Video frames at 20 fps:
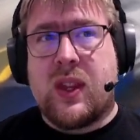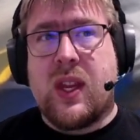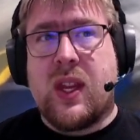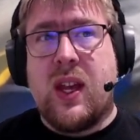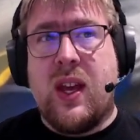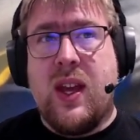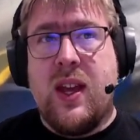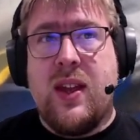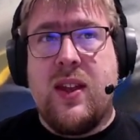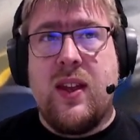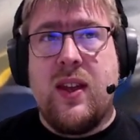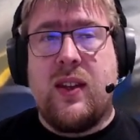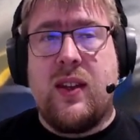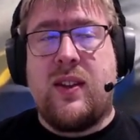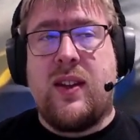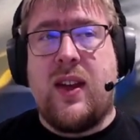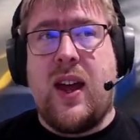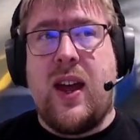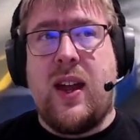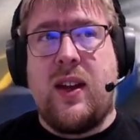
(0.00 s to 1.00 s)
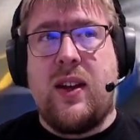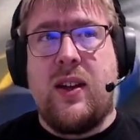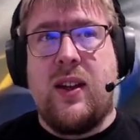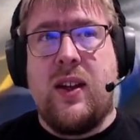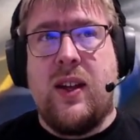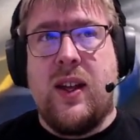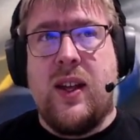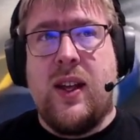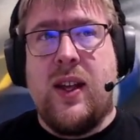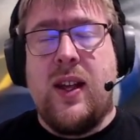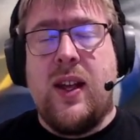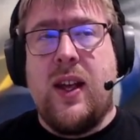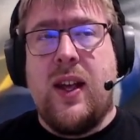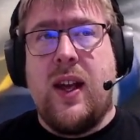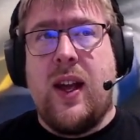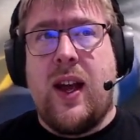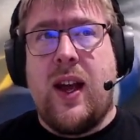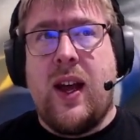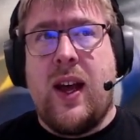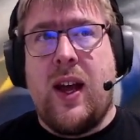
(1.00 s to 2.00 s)
in this set.
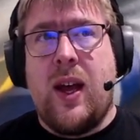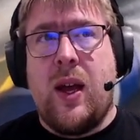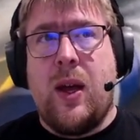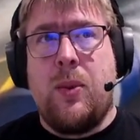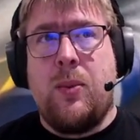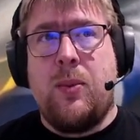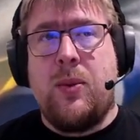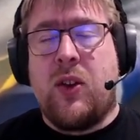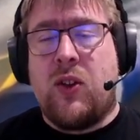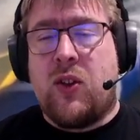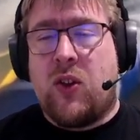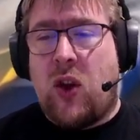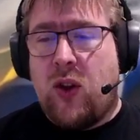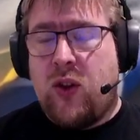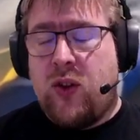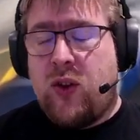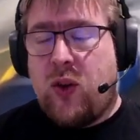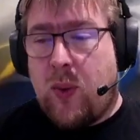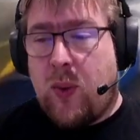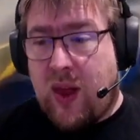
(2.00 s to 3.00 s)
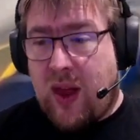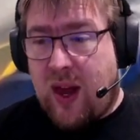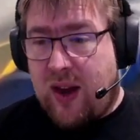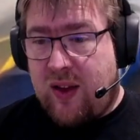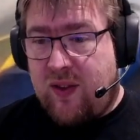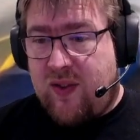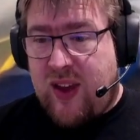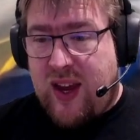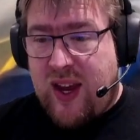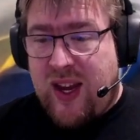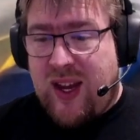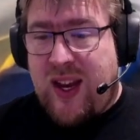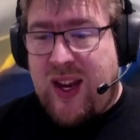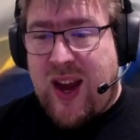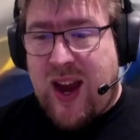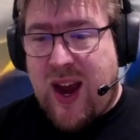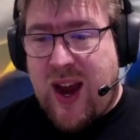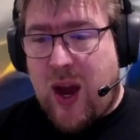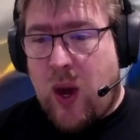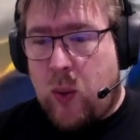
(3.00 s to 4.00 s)
There's also a lot of
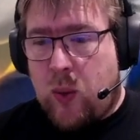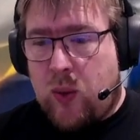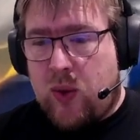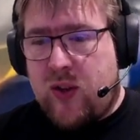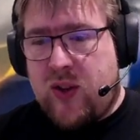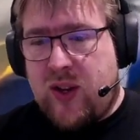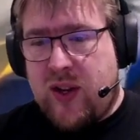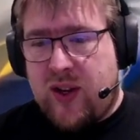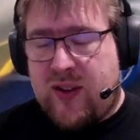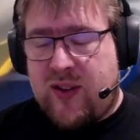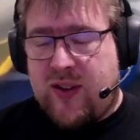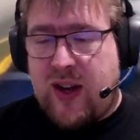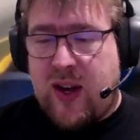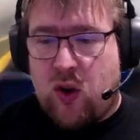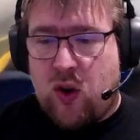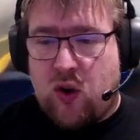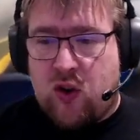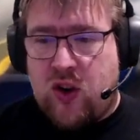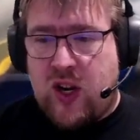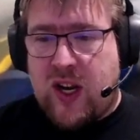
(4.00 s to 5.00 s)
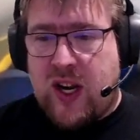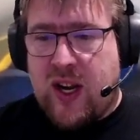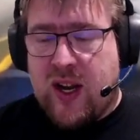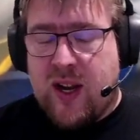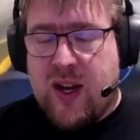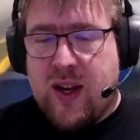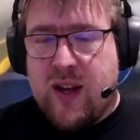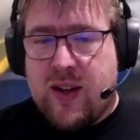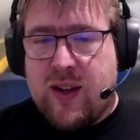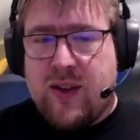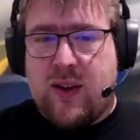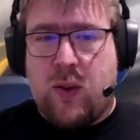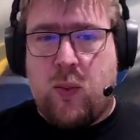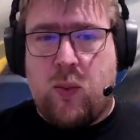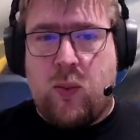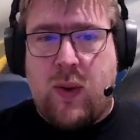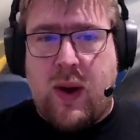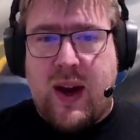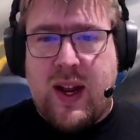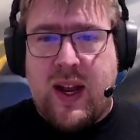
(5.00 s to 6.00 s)
in-house synergy, some
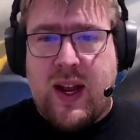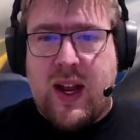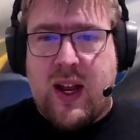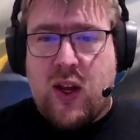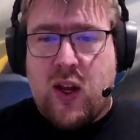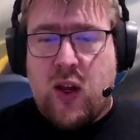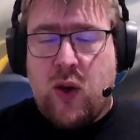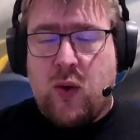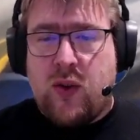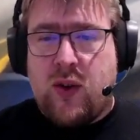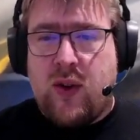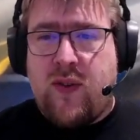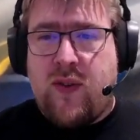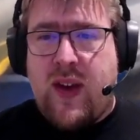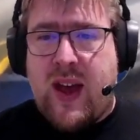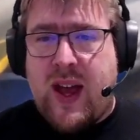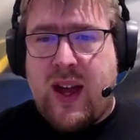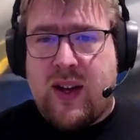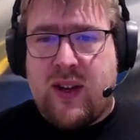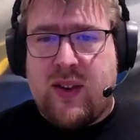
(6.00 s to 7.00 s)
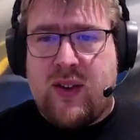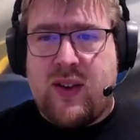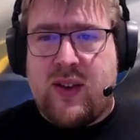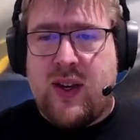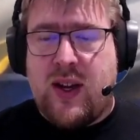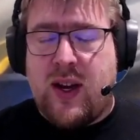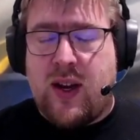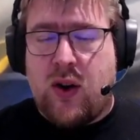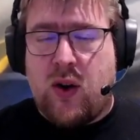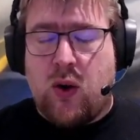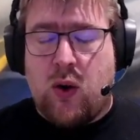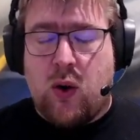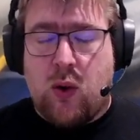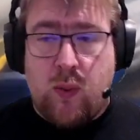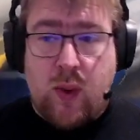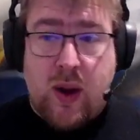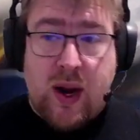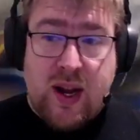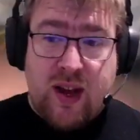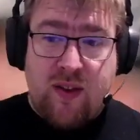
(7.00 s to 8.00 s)
ready and use effects, or
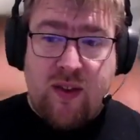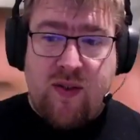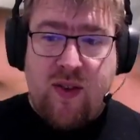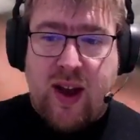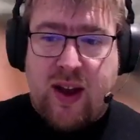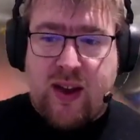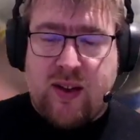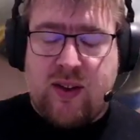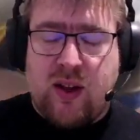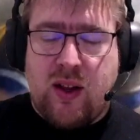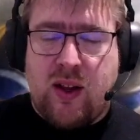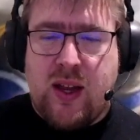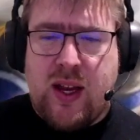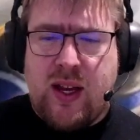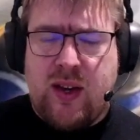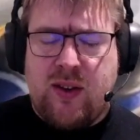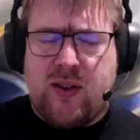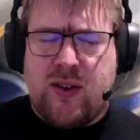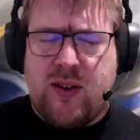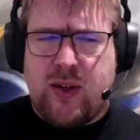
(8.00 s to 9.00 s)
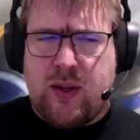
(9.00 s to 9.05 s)
ready effects at least.